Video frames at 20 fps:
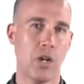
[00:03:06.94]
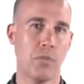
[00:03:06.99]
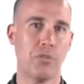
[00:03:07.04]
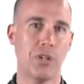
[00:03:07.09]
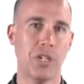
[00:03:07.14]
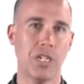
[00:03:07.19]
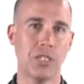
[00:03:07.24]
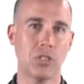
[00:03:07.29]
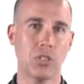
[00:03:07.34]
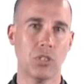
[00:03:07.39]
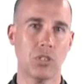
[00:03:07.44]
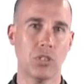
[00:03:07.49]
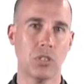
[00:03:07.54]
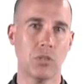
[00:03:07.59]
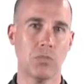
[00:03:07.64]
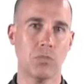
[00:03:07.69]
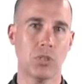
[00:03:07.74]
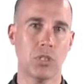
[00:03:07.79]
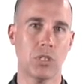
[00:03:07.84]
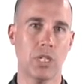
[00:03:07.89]
operating
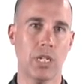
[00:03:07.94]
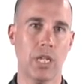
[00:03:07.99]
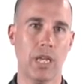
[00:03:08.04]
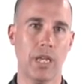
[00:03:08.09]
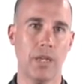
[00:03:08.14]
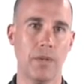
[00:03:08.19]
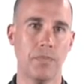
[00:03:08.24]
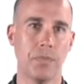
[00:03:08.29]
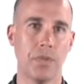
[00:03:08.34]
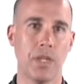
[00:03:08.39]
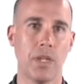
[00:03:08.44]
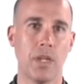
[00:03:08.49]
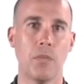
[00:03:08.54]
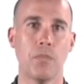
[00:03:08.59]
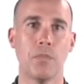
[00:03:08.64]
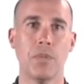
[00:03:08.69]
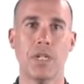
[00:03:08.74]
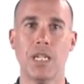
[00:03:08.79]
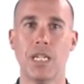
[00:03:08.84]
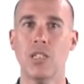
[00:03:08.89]
systems today,
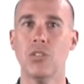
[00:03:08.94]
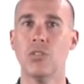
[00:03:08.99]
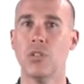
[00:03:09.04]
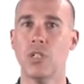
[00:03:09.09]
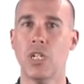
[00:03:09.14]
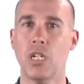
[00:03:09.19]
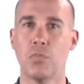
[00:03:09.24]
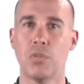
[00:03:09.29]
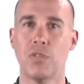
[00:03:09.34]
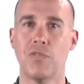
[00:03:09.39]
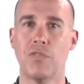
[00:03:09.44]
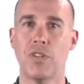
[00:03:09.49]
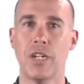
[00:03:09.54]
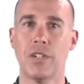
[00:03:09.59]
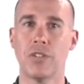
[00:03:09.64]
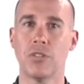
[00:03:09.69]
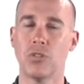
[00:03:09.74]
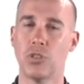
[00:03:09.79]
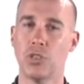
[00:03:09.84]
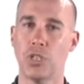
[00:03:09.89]
but internet
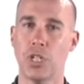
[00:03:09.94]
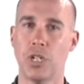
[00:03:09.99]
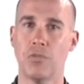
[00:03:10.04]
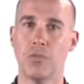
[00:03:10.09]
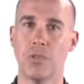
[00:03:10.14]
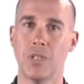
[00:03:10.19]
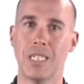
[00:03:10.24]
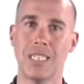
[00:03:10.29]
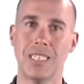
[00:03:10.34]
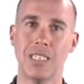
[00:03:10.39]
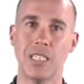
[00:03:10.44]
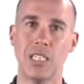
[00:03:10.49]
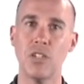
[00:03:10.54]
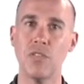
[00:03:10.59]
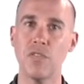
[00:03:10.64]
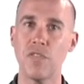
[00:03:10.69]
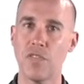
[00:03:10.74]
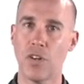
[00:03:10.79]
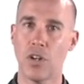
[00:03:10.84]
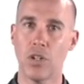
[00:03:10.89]
providers generally
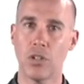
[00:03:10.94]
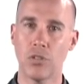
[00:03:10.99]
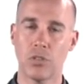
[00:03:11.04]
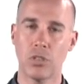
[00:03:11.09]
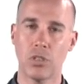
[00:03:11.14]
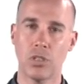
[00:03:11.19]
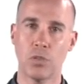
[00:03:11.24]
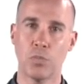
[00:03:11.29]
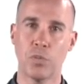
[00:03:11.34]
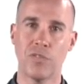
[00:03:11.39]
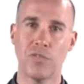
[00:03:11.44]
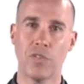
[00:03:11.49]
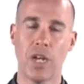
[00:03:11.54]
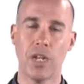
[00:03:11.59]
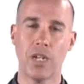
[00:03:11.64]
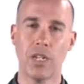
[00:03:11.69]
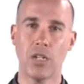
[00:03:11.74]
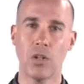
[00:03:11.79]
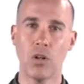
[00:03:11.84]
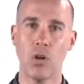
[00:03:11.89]
default to
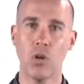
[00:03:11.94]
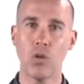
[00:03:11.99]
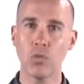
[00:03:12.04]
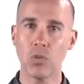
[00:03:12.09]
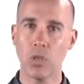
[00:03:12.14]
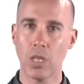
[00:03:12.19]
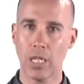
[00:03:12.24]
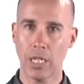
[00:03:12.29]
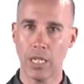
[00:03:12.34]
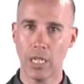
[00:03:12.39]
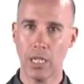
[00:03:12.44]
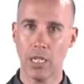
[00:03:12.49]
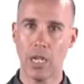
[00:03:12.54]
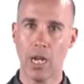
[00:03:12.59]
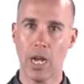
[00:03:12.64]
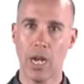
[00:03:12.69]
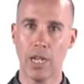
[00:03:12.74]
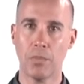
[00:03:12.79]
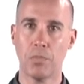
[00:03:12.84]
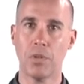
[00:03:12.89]
providing only
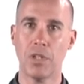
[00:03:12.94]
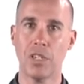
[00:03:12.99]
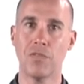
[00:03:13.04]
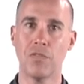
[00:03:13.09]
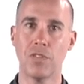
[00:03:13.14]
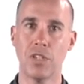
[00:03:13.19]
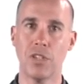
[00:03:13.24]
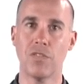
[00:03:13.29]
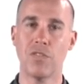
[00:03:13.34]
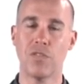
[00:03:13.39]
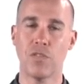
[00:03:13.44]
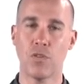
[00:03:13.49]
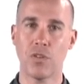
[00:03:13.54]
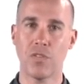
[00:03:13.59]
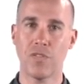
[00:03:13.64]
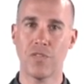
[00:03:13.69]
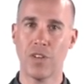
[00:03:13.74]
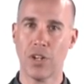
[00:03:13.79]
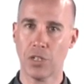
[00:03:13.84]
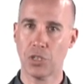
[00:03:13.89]

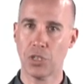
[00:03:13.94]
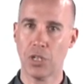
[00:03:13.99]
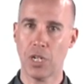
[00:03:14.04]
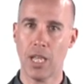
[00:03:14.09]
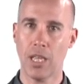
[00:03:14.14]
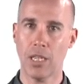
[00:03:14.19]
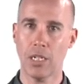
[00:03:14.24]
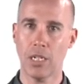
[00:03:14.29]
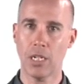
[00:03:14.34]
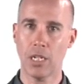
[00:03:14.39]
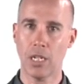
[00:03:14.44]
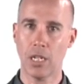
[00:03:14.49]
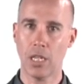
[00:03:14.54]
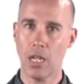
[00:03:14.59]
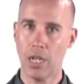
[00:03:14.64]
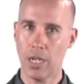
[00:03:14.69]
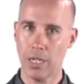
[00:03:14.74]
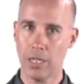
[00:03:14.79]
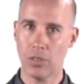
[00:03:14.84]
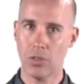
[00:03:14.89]
IPv4 functionality to
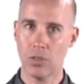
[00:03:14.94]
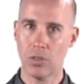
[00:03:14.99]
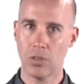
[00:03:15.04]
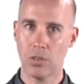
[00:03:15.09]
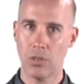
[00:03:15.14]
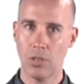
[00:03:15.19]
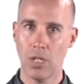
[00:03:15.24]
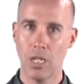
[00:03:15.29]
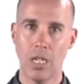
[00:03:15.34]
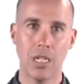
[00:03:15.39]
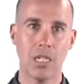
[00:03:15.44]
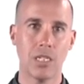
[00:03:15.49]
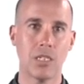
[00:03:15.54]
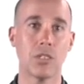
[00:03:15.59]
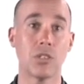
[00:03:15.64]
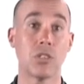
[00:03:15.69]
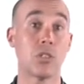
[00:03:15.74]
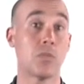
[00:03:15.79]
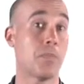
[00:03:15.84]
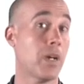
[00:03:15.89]
clients.
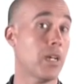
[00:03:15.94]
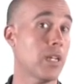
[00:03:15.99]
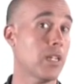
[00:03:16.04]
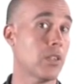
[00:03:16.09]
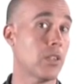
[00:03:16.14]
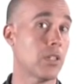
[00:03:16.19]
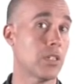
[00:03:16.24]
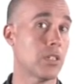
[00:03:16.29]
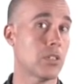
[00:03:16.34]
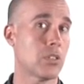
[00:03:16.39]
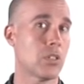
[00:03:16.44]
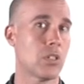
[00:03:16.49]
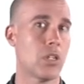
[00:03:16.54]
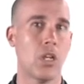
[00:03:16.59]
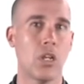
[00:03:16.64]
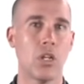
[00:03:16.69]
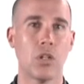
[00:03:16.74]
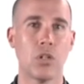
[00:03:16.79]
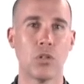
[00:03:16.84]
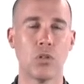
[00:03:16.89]
Despite this,
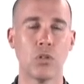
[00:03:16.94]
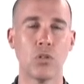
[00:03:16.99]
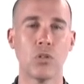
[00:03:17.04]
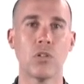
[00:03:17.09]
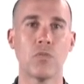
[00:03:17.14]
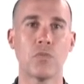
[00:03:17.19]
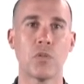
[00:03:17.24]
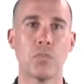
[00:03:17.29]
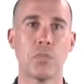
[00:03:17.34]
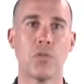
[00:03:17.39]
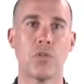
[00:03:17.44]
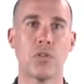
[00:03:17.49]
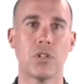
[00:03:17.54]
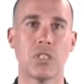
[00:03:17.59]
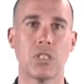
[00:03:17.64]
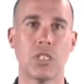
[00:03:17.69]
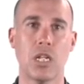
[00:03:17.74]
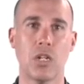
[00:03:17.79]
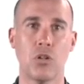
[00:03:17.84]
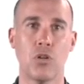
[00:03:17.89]
Google
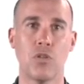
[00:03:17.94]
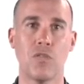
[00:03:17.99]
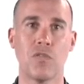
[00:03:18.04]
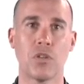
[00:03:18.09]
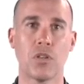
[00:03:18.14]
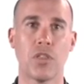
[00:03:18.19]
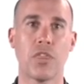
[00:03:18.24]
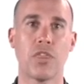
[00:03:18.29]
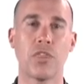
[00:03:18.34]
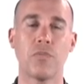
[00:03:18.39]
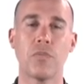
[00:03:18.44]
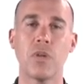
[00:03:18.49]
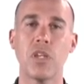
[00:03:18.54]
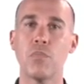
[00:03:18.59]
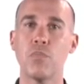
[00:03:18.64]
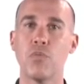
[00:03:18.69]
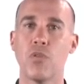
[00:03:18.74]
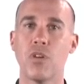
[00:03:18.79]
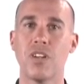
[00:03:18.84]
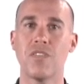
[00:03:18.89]
reports that over
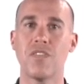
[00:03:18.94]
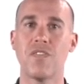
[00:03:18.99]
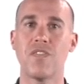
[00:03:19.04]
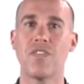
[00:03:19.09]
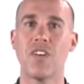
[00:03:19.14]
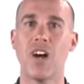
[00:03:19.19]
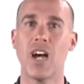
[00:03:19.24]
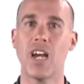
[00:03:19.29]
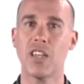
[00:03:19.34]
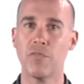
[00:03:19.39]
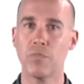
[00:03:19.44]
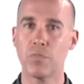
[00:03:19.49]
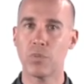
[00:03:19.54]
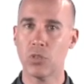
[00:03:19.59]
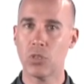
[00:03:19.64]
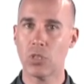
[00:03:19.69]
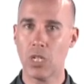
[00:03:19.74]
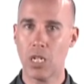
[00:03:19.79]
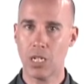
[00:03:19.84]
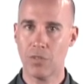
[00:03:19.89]

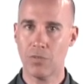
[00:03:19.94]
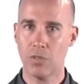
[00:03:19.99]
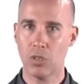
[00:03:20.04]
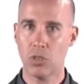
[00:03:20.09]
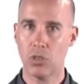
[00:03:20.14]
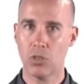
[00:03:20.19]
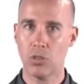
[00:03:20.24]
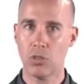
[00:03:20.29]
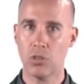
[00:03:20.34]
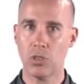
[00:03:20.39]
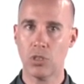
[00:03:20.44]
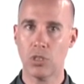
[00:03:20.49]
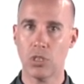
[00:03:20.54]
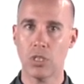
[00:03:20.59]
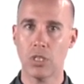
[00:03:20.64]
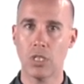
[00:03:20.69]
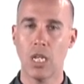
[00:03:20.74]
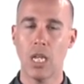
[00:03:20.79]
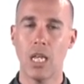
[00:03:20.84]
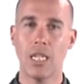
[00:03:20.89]
3.5% of its
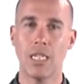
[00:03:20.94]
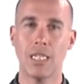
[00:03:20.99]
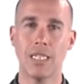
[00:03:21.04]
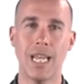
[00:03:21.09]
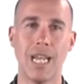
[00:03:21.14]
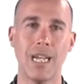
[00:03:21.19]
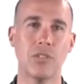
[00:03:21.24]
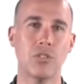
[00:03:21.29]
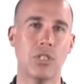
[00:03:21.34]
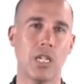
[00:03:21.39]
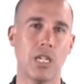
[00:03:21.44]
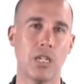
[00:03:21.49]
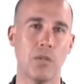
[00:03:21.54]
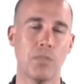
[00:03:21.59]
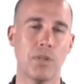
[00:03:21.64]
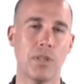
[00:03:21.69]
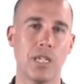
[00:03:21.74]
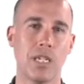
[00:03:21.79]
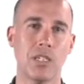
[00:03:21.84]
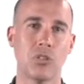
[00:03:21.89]
searches now
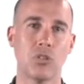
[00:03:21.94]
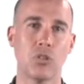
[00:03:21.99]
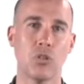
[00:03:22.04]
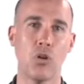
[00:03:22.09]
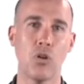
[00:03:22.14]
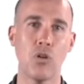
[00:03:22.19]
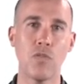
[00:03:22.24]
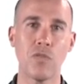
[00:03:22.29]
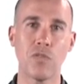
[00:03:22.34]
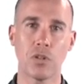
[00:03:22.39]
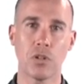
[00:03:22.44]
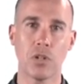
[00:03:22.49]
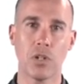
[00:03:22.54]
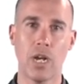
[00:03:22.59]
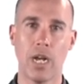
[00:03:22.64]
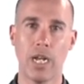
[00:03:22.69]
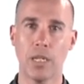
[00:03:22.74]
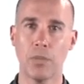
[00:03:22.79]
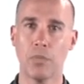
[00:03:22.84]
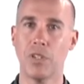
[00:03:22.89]
take place over
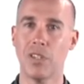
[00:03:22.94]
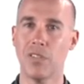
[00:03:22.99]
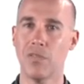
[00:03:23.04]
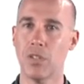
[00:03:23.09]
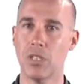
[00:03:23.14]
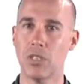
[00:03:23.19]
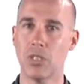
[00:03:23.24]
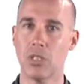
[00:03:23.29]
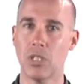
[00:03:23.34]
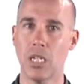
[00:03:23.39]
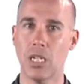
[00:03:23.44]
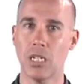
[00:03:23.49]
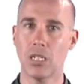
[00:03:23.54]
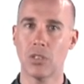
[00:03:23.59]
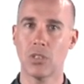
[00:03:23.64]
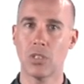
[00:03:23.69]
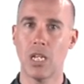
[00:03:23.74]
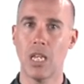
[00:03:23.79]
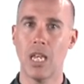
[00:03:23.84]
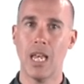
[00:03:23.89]

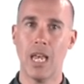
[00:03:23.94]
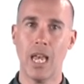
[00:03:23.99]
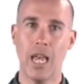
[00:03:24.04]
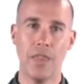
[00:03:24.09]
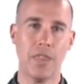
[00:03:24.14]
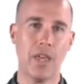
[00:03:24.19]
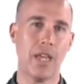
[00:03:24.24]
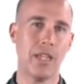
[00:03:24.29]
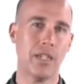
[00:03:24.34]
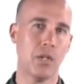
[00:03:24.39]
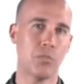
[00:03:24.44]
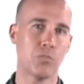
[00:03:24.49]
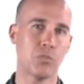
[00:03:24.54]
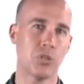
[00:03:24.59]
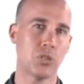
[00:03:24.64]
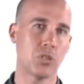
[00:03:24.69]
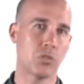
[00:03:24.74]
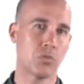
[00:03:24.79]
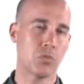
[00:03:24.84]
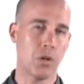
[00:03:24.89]
IPv6, and that
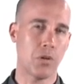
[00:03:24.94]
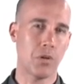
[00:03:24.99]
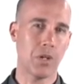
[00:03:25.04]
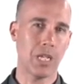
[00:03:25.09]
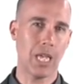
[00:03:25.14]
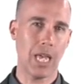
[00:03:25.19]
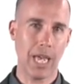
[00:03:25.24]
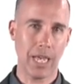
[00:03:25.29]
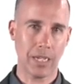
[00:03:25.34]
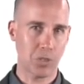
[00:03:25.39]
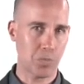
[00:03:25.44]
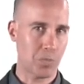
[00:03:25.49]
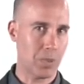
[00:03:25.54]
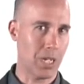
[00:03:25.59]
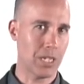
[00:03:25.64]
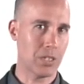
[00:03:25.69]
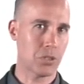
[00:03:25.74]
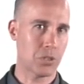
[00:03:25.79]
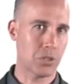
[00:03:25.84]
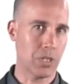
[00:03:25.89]
number is growing
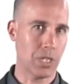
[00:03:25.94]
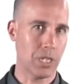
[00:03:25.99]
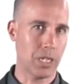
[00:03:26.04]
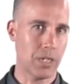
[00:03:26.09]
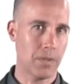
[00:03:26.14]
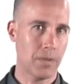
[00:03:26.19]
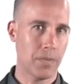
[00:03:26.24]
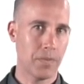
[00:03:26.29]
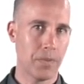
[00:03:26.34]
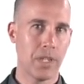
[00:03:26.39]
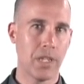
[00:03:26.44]
exponentially.